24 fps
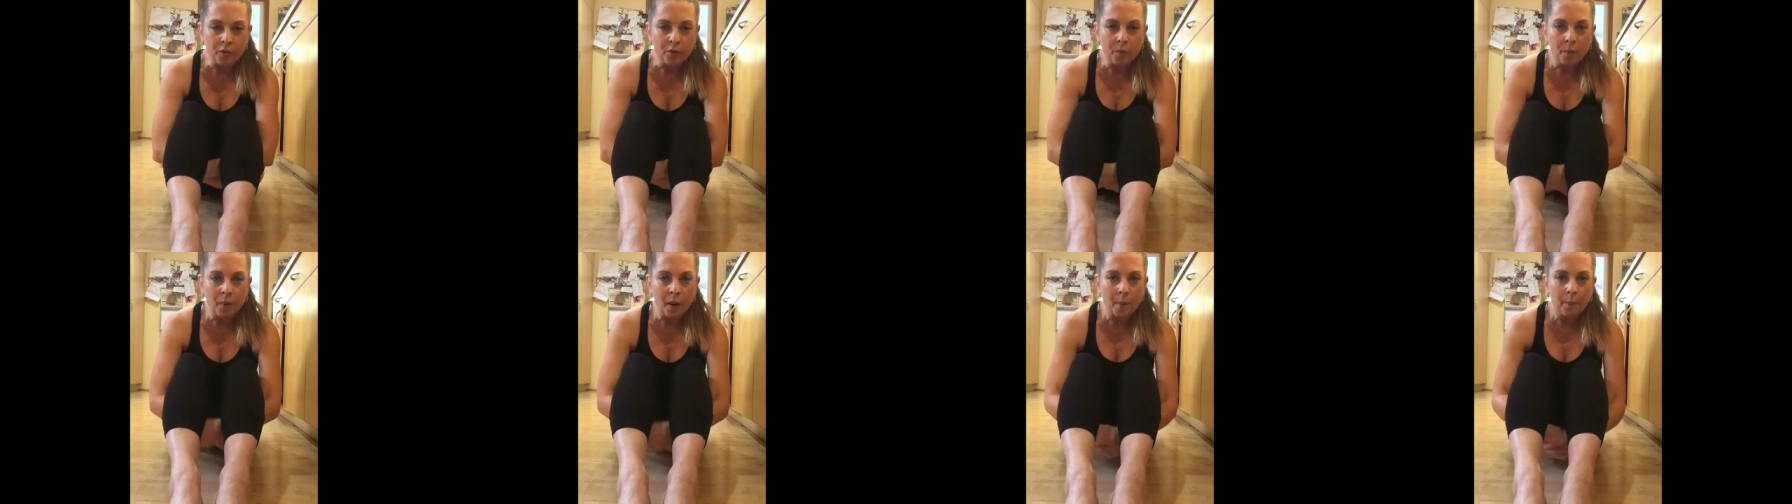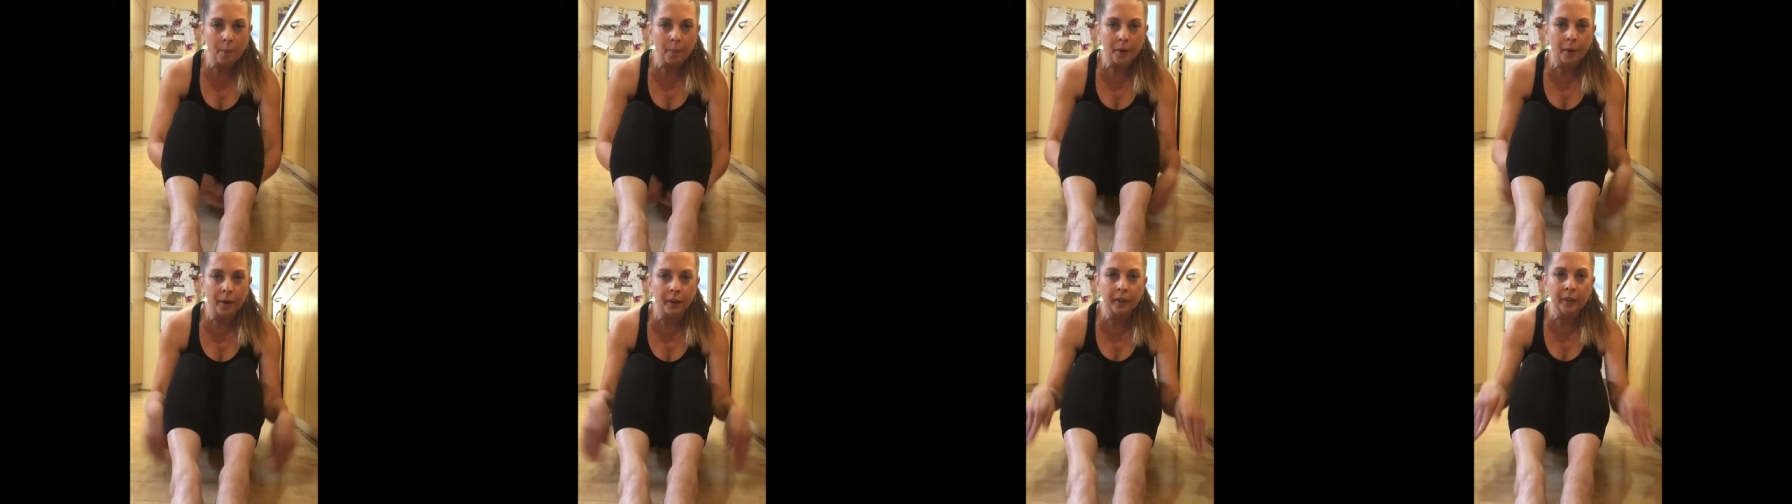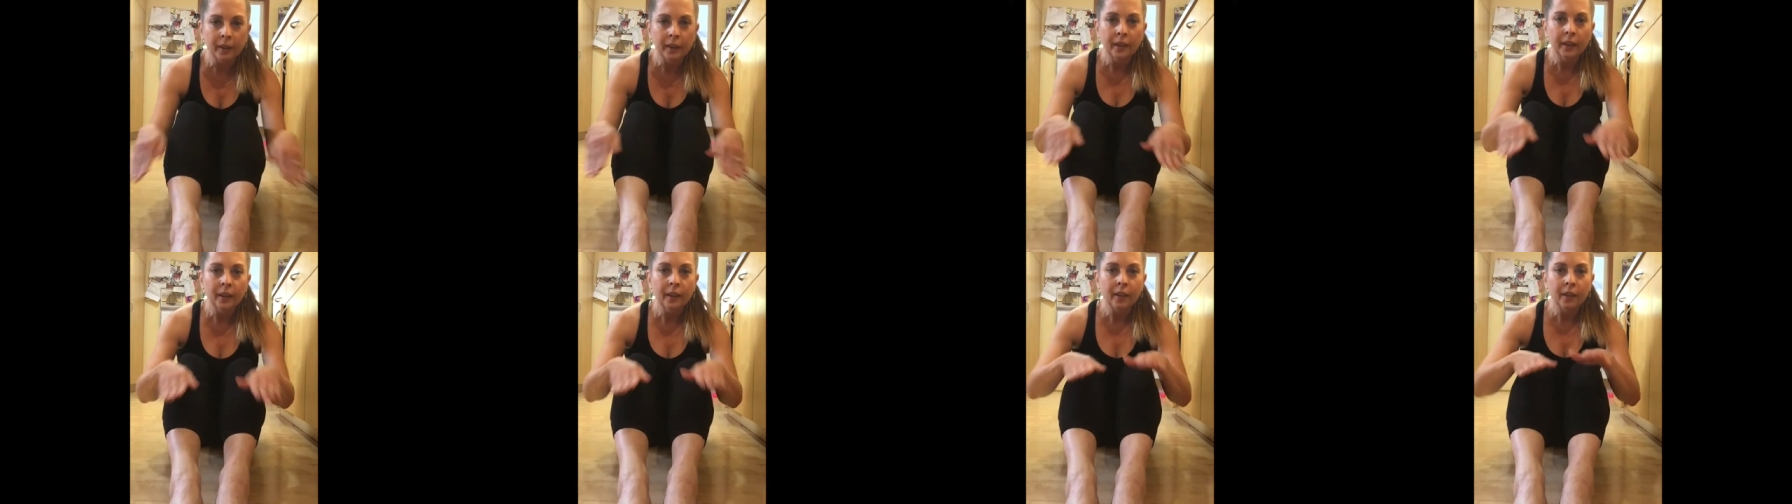remember,
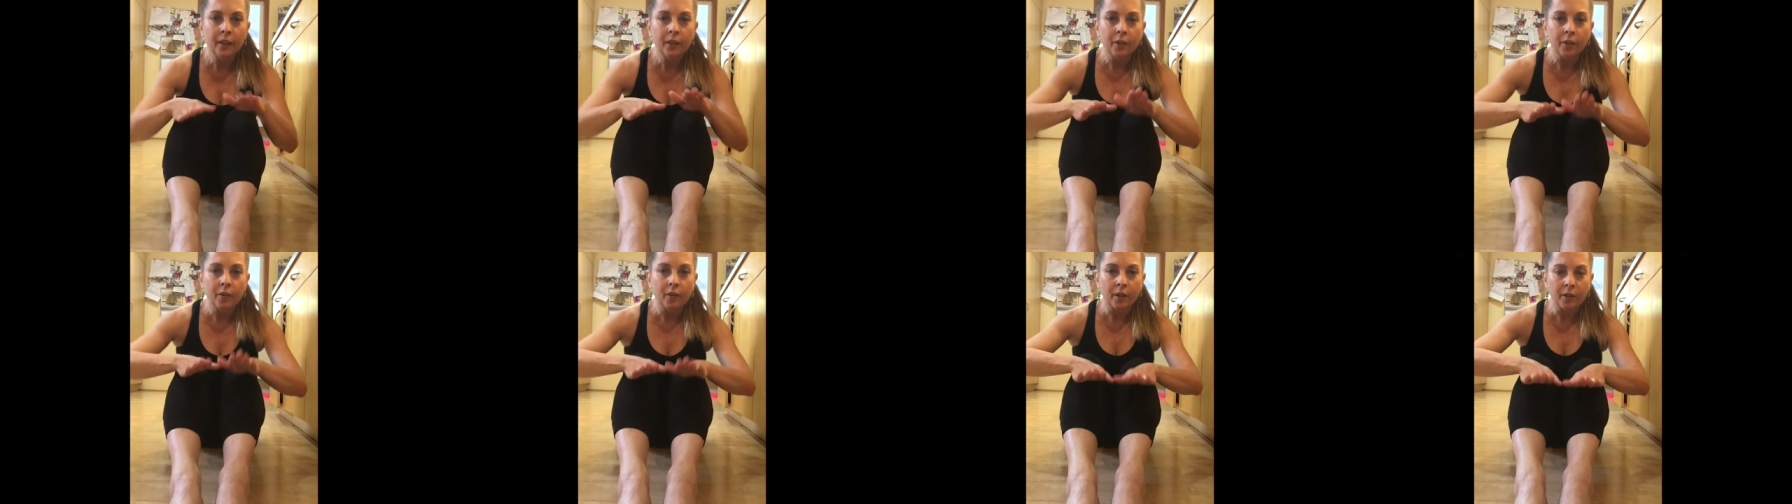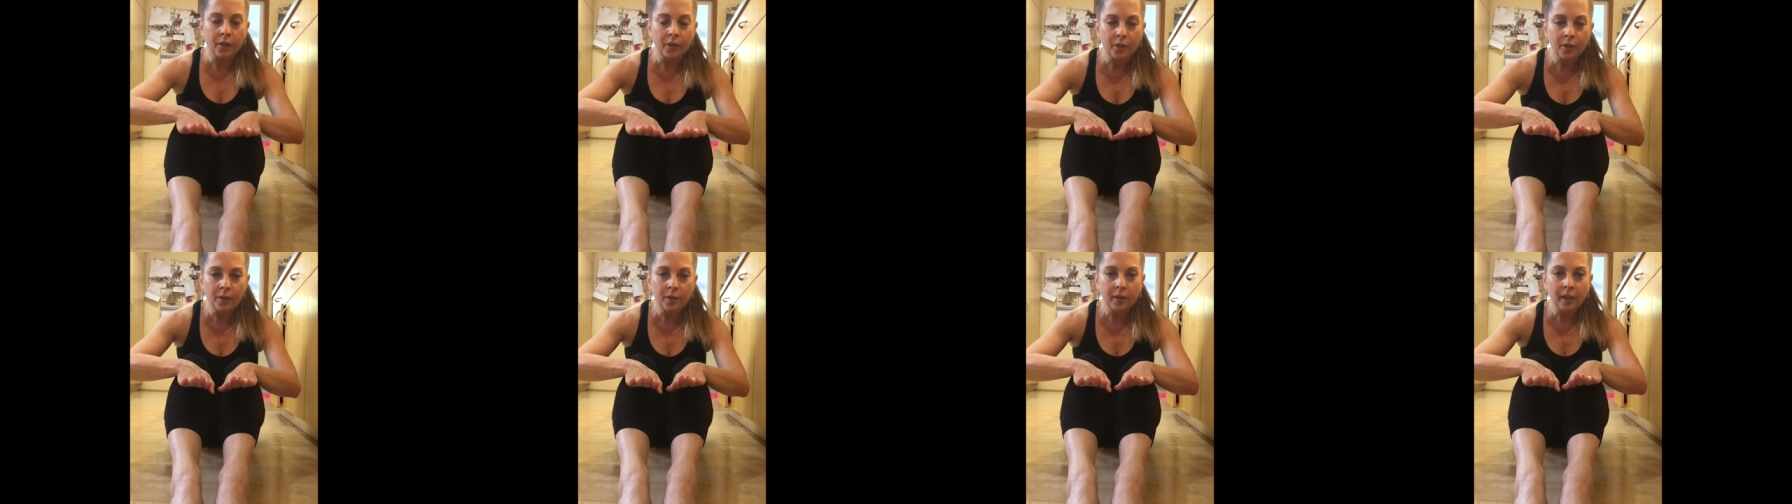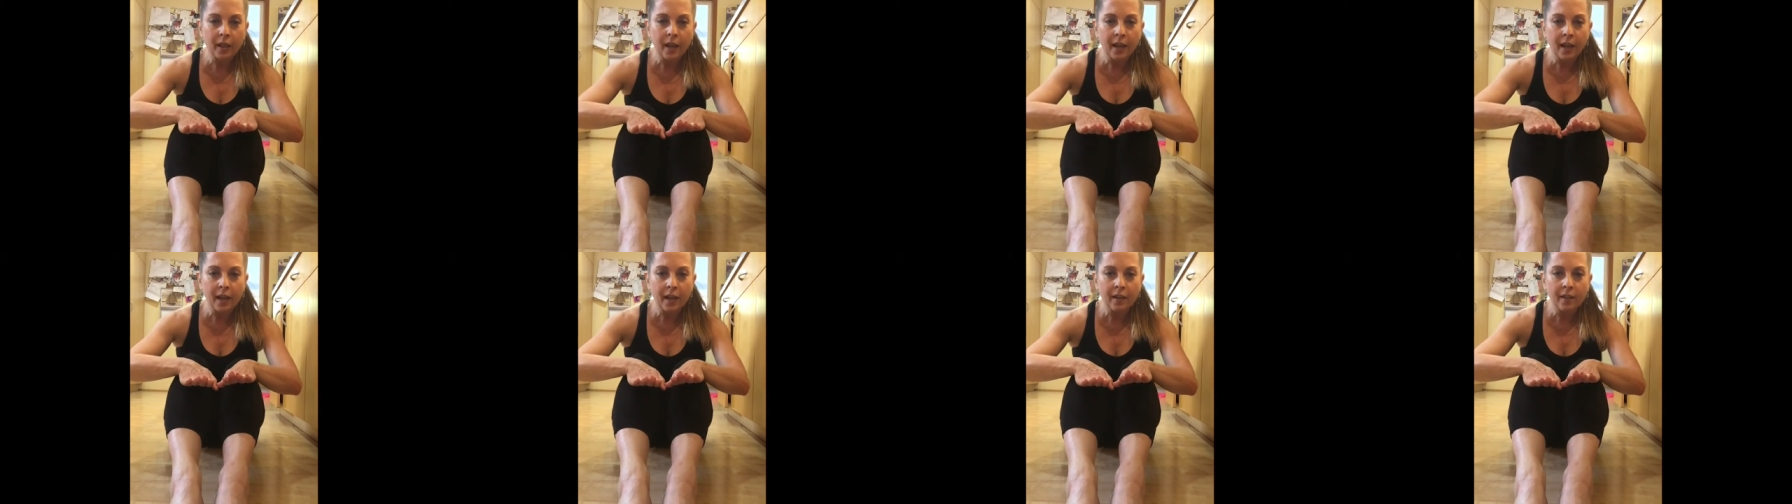you're on two
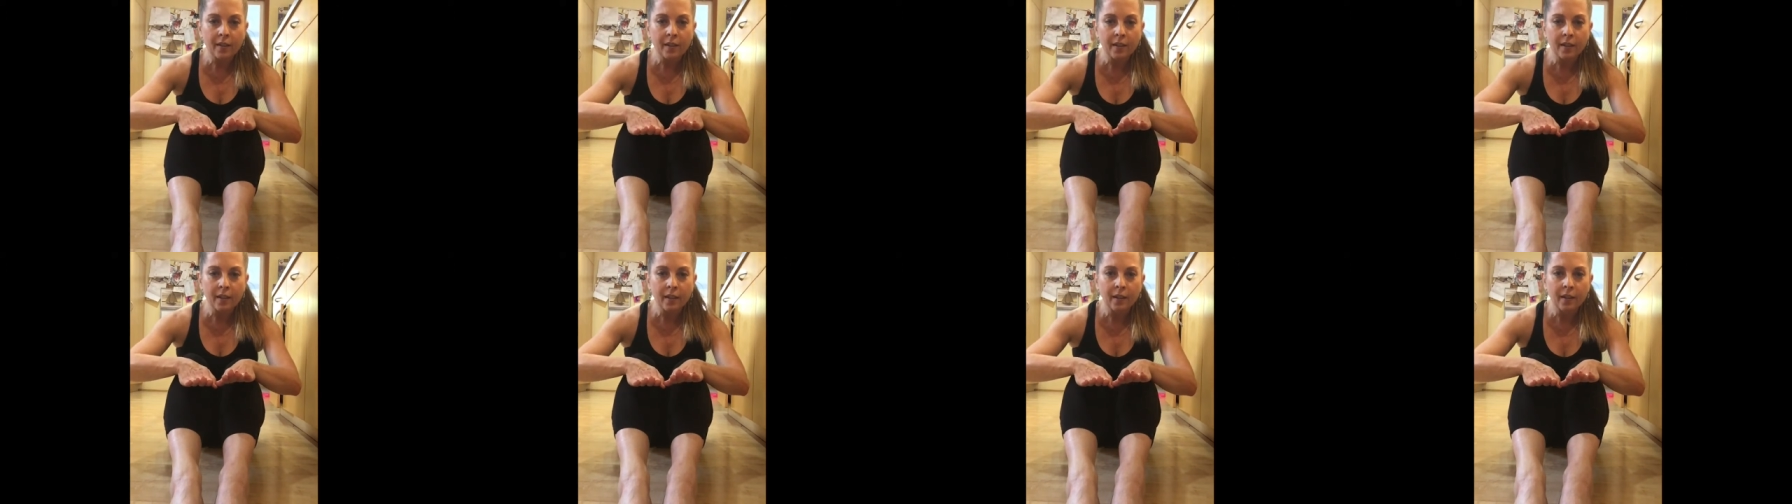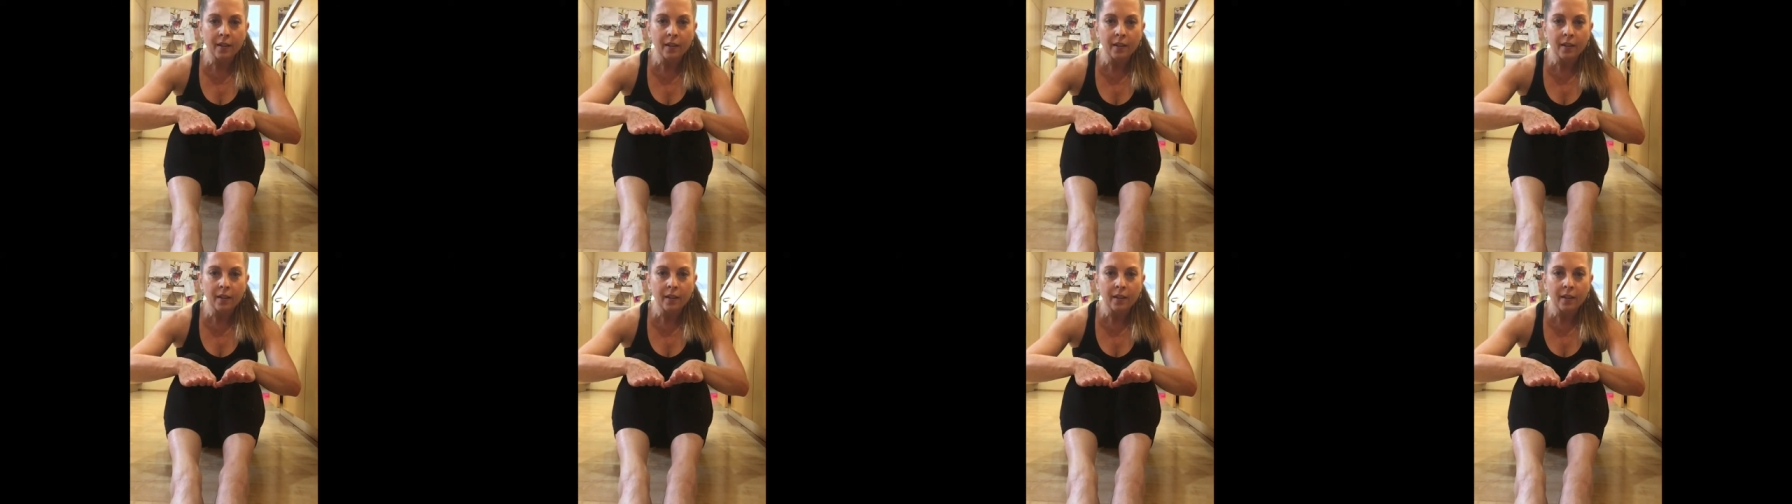legs.